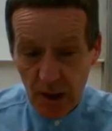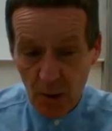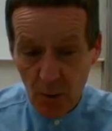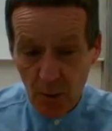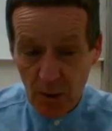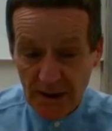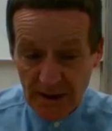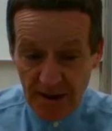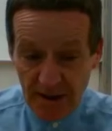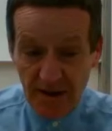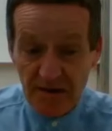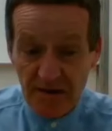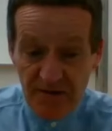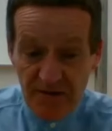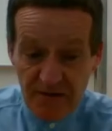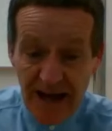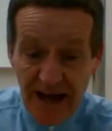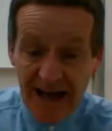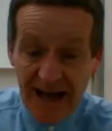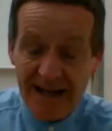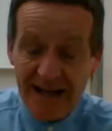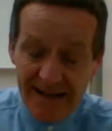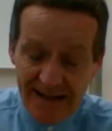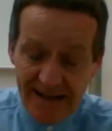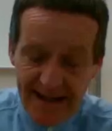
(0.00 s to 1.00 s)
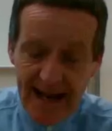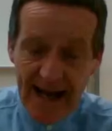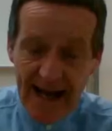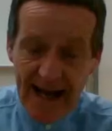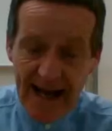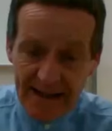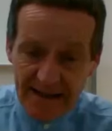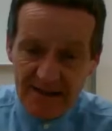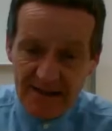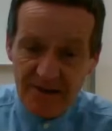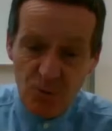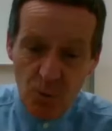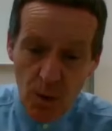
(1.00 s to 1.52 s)
And I wonder if that's the
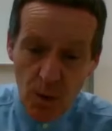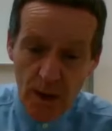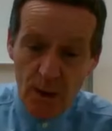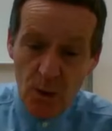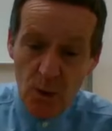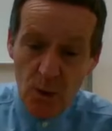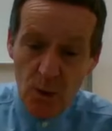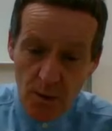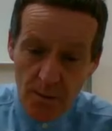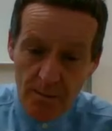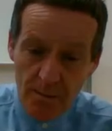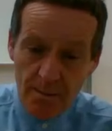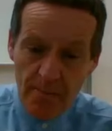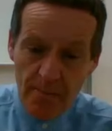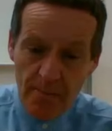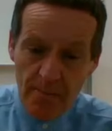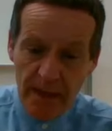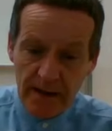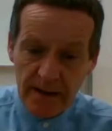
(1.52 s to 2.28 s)
act of will